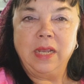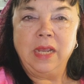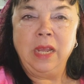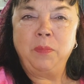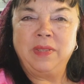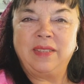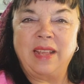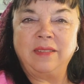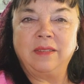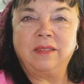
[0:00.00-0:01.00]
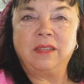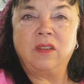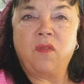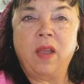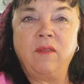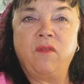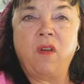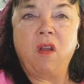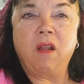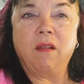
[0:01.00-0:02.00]
He possesses the divine
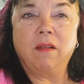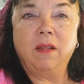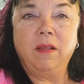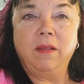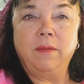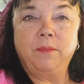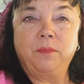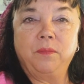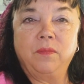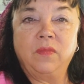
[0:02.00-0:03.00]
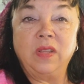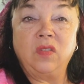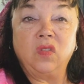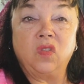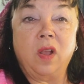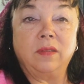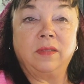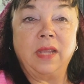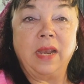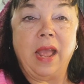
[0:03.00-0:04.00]
far. This is not
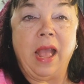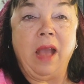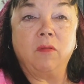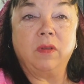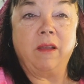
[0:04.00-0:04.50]
said out